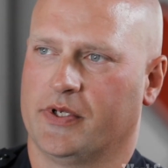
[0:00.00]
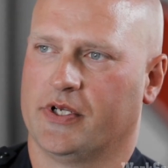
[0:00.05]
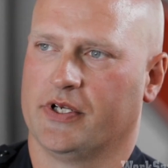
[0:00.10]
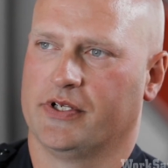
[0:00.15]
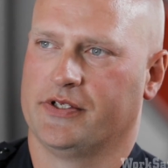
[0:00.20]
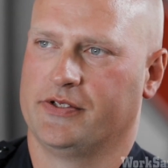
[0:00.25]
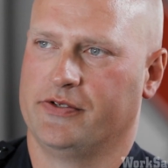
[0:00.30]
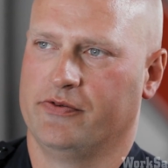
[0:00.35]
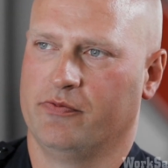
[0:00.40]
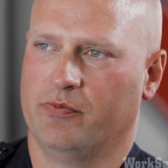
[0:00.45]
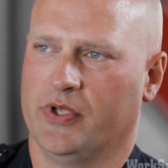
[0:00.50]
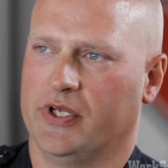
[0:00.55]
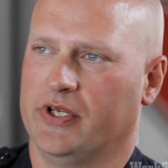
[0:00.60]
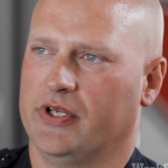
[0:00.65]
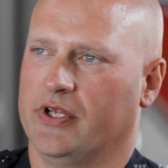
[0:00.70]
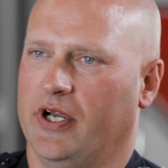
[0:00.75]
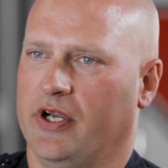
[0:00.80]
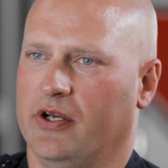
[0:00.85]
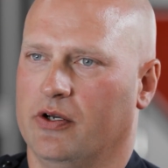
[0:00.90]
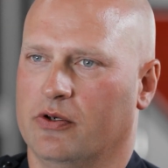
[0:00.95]
because you've been
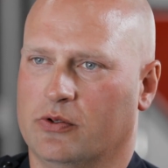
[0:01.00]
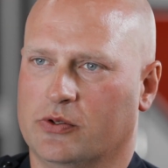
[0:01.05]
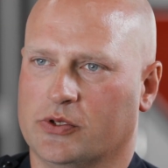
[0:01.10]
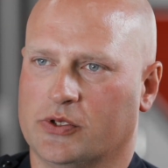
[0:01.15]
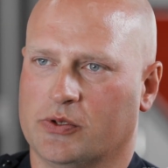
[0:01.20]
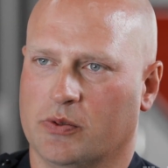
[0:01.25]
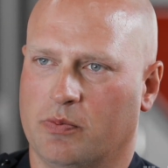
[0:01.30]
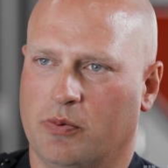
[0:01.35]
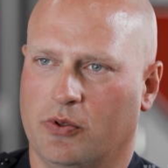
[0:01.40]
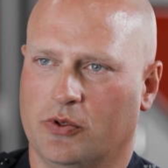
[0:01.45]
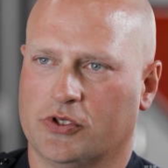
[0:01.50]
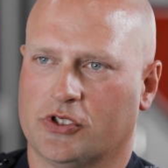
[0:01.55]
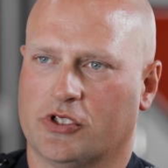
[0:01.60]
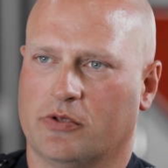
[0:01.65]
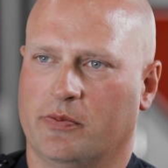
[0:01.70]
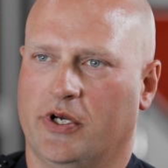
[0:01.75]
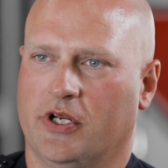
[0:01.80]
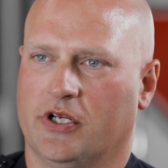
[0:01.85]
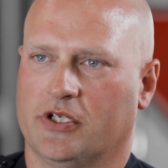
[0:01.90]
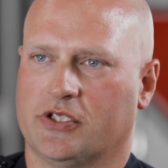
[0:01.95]
diagnosed with
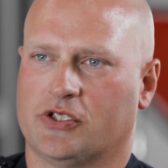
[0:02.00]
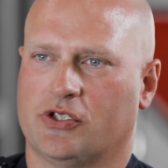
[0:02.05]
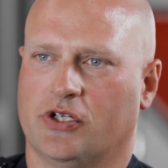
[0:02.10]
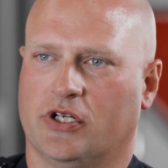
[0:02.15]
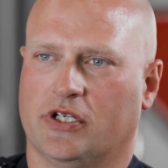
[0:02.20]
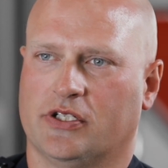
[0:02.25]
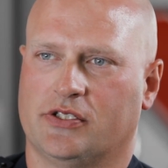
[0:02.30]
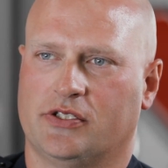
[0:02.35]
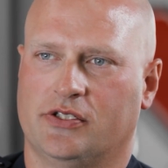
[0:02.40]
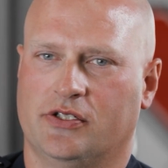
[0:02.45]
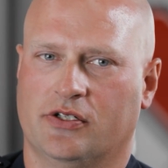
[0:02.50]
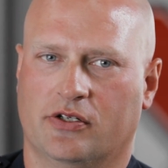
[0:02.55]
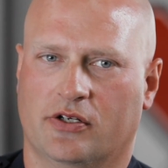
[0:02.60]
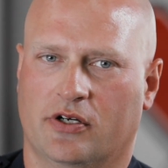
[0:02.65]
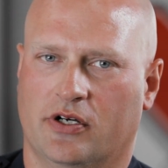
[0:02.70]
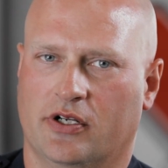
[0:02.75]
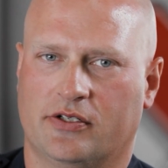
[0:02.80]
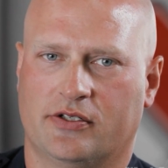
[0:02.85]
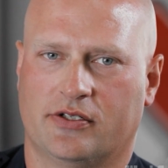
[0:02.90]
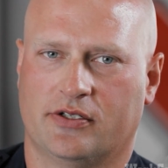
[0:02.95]
post-traumatic stress, you're
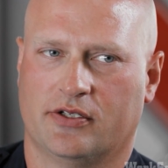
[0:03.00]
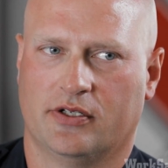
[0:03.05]
not,